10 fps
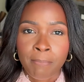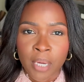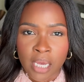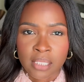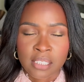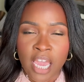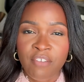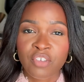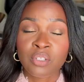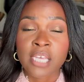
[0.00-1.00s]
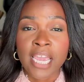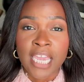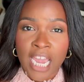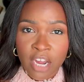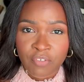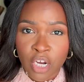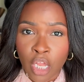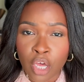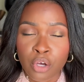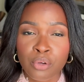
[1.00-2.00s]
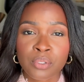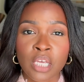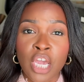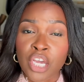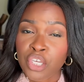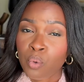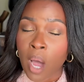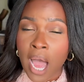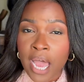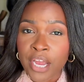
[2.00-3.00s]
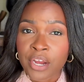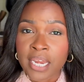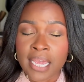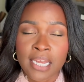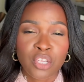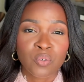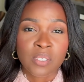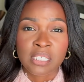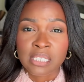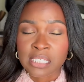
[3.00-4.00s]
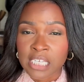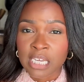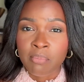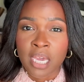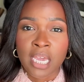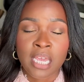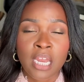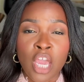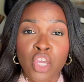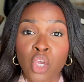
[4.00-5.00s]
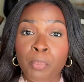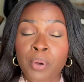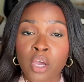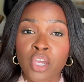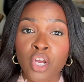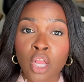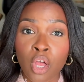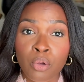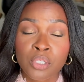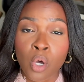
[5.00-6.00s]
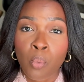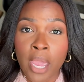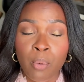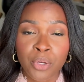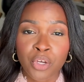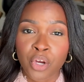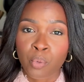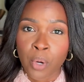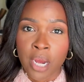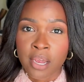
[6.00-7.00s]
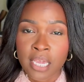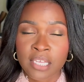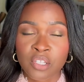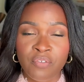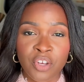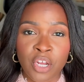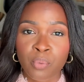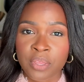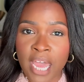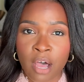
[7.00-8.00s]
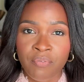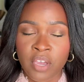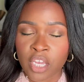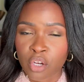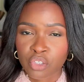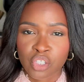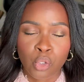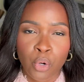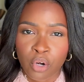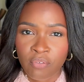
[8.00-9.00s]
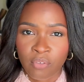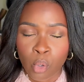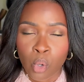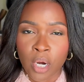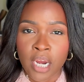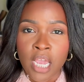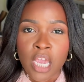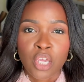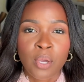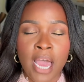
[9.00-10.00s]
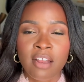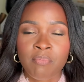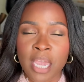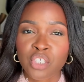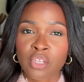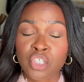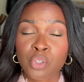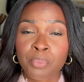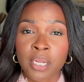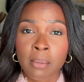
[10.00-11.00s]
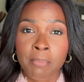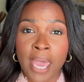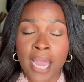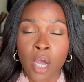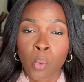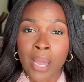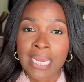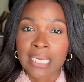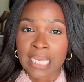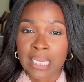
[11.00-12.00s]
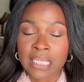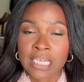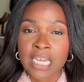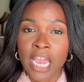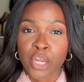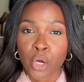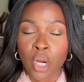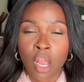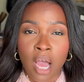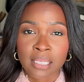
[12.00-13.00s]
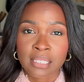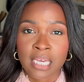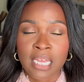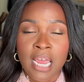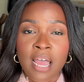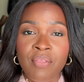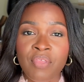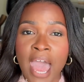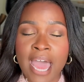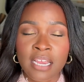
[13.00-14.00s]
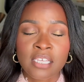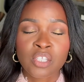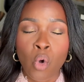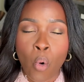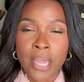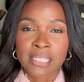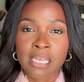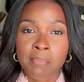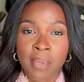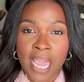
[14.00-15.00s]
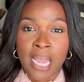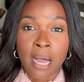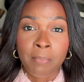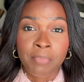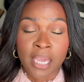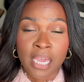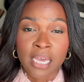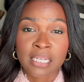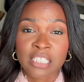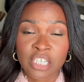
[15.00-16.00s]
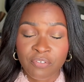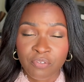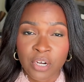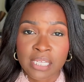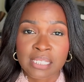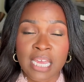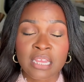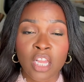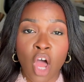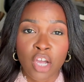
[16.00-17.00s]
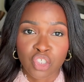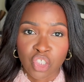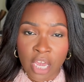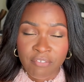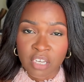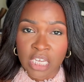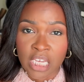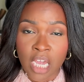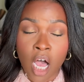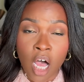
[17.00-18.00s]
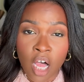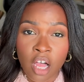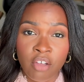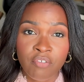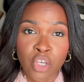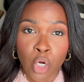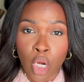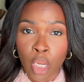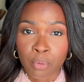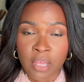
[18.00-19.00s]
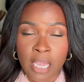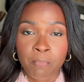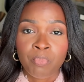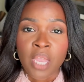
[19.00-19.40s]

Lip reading: But if you take care of your clothes, you iron it, you steam it, you put your clothes away when you're done wearing it. So if you're done with the outfit, you don't just throw it on the floor. You kind of make sure that you put it back away neatly in your closet. That is going to make a big difference in the longevity of your clothing.